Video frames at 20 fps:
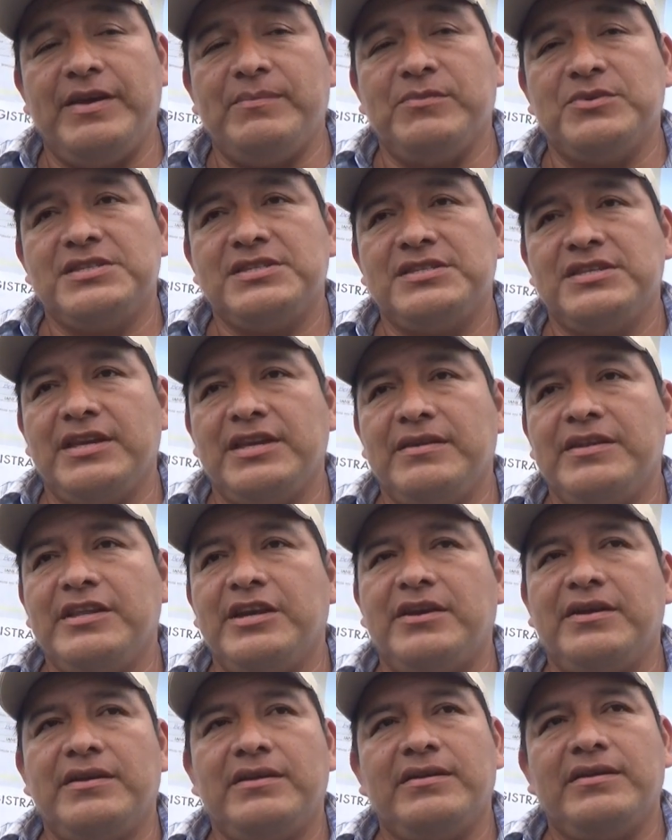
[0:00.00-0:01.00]
I must say. They
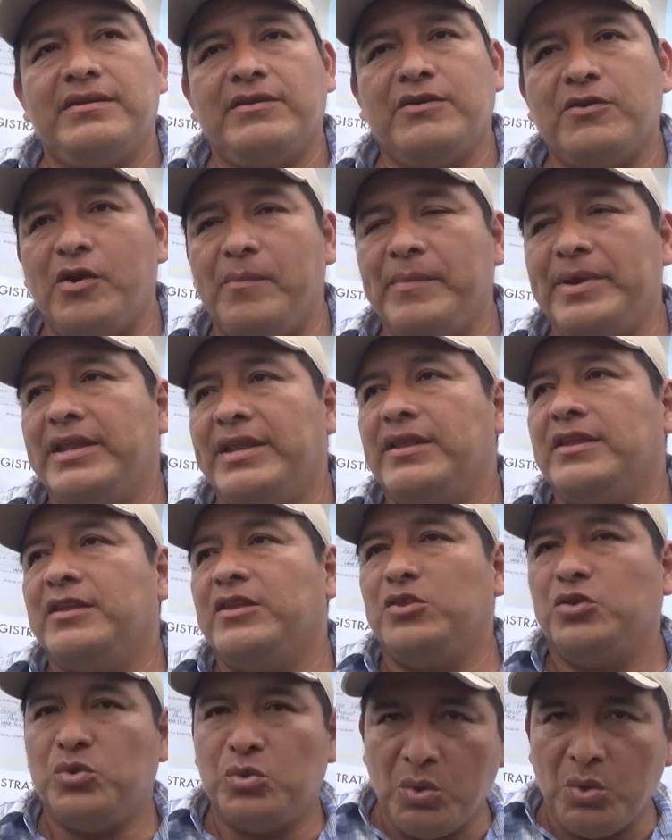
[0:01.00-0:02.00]
are coming
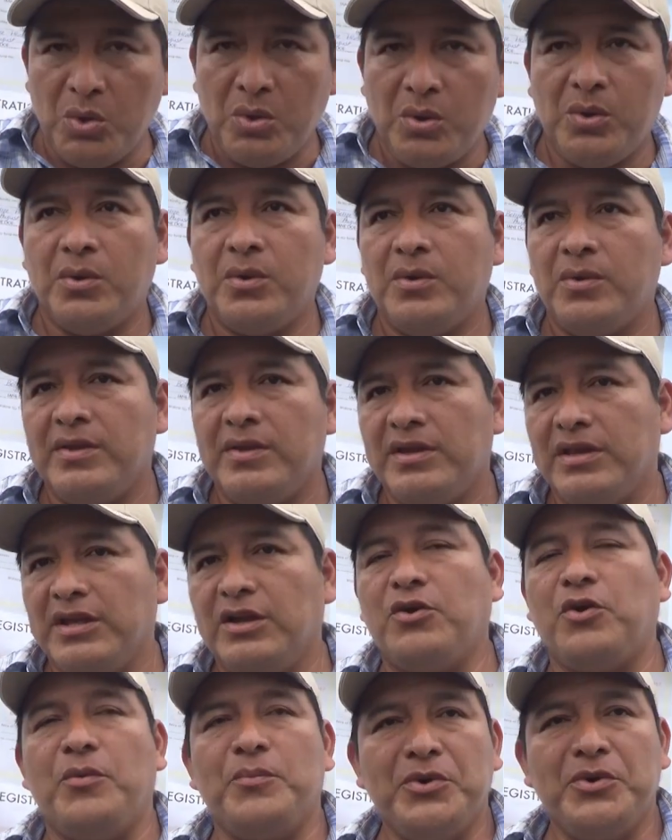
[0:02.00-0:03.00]
to the
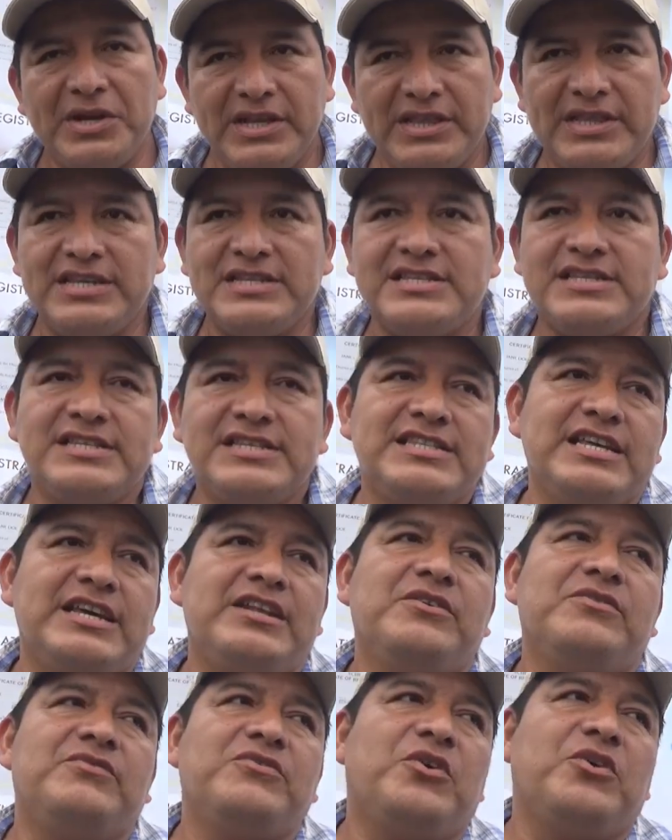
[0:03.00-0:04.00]
communities
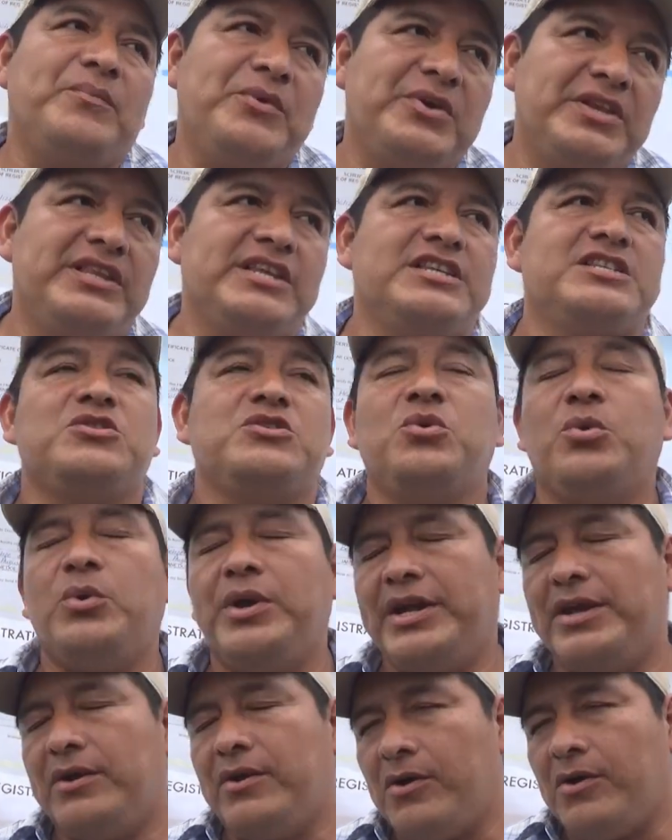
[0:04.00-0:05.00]
instead of communities
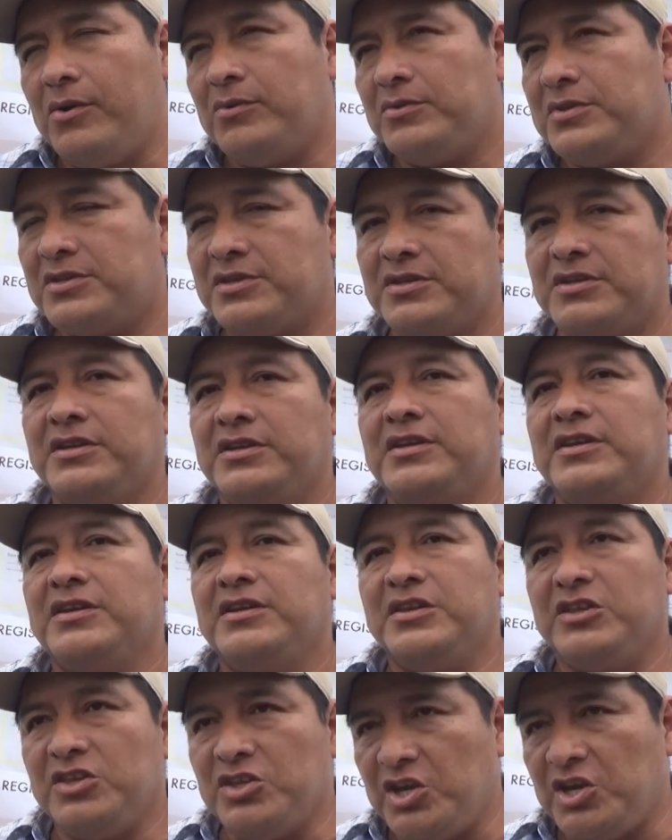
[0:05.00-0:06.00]
way out
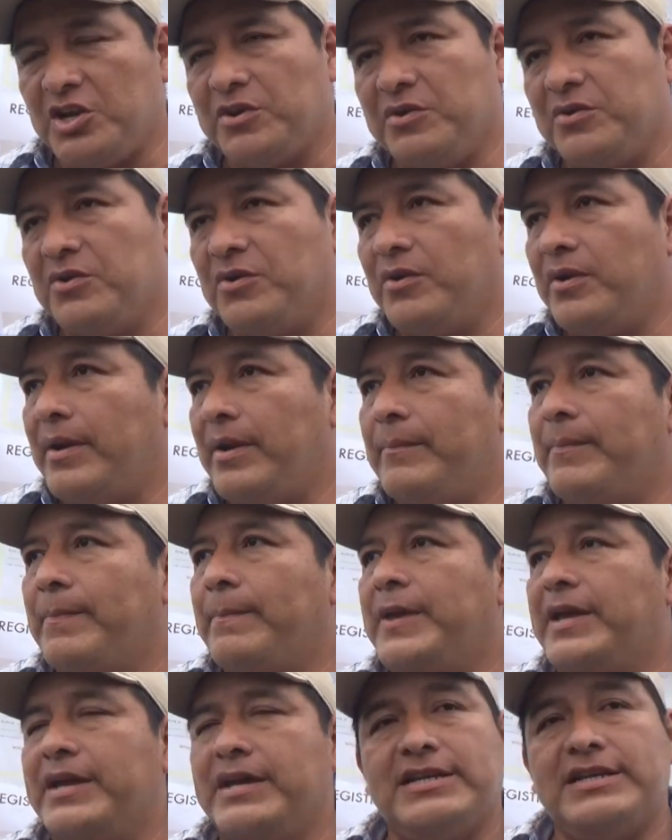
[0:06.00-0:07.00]
there, you know,
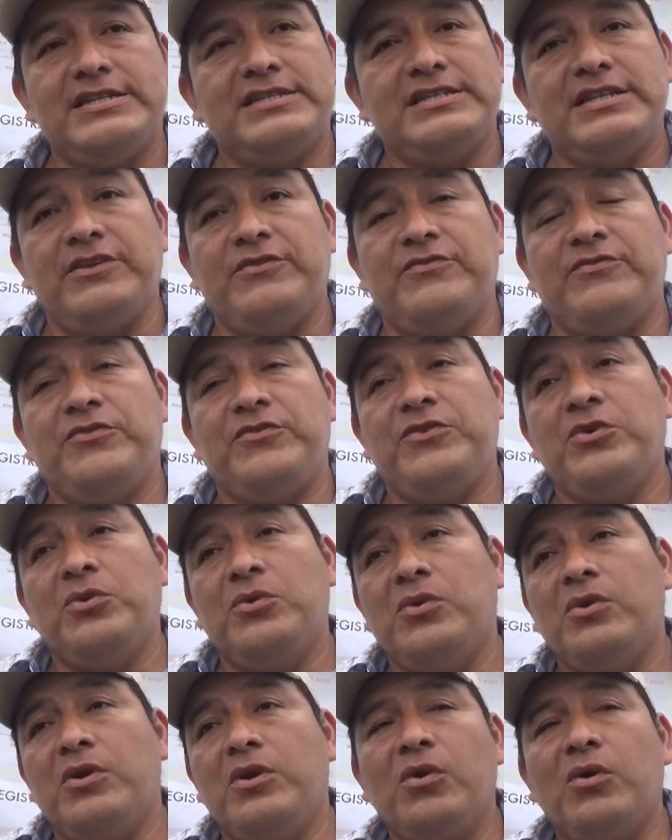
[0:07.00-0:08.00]
because if you
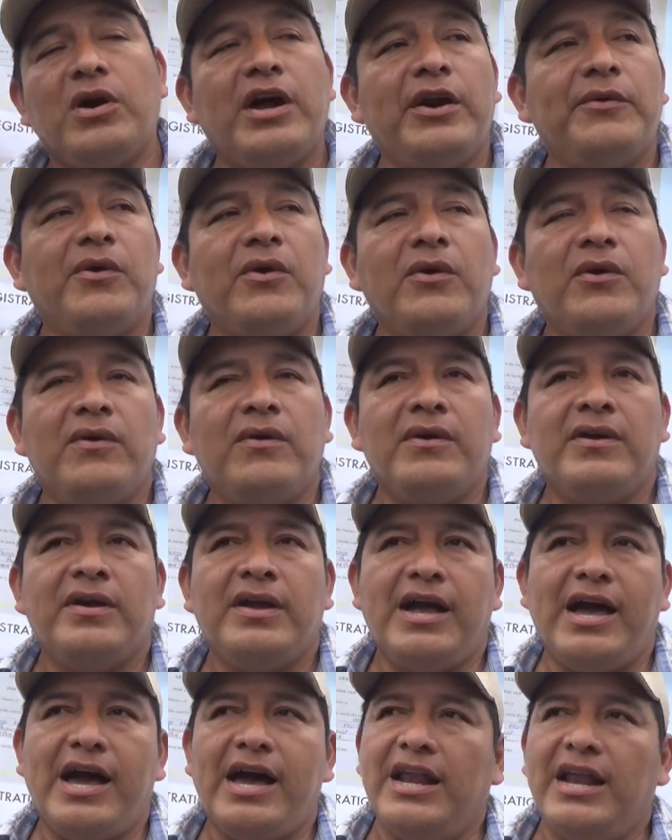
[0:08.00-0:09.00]
look around,
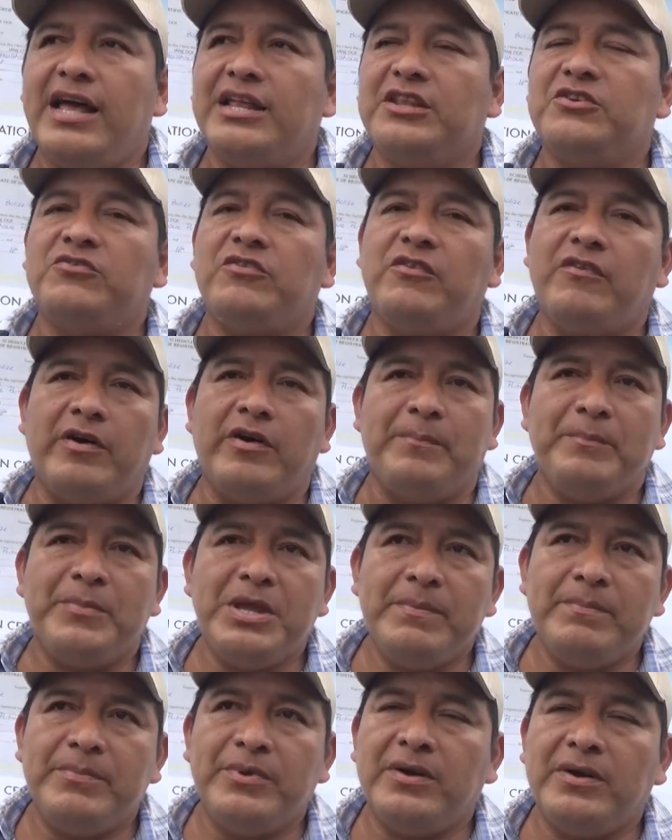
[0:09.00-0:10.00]
a lot of our
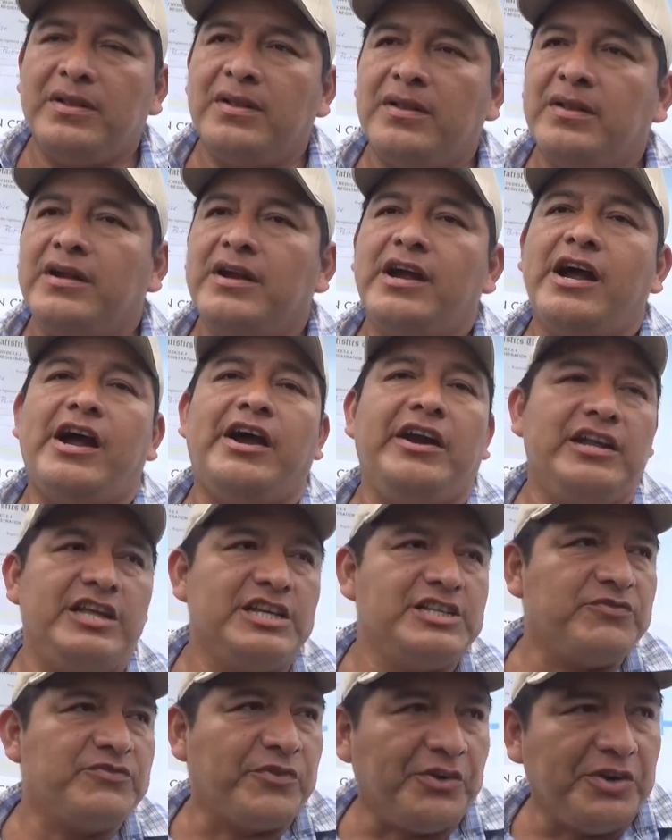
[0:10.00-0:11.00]
people are
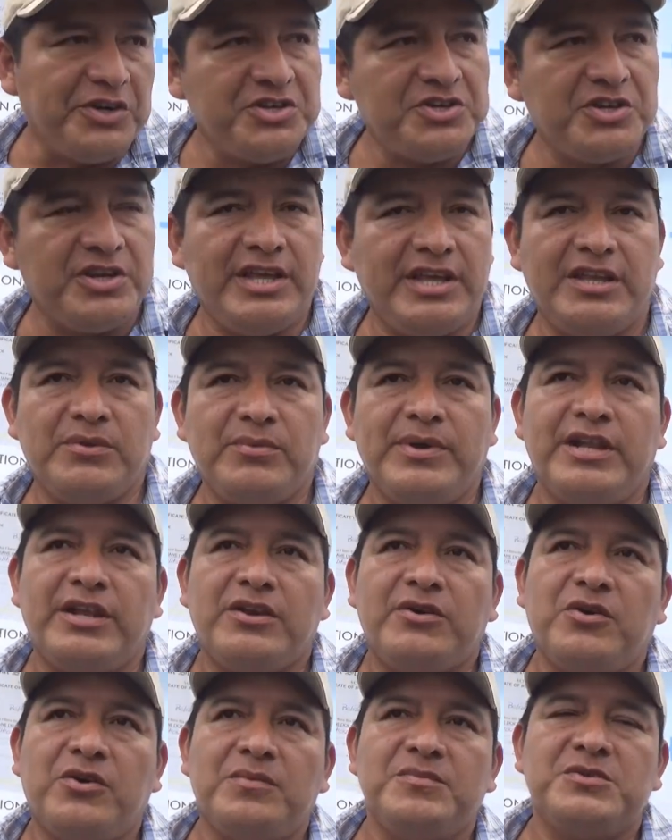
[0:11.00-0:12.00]
less fortunate when
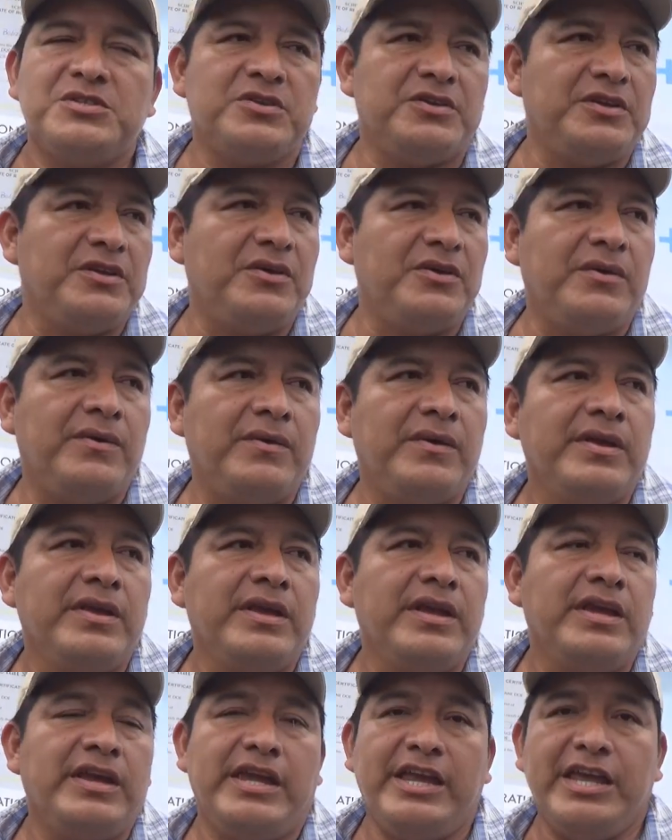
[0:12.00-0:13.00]
it comes to, you know,
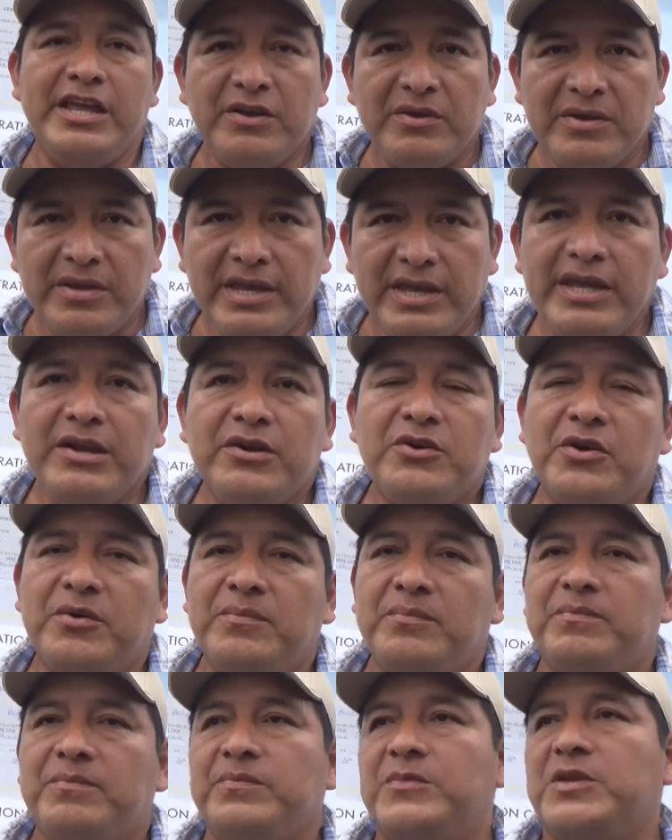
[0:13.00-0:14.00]
income.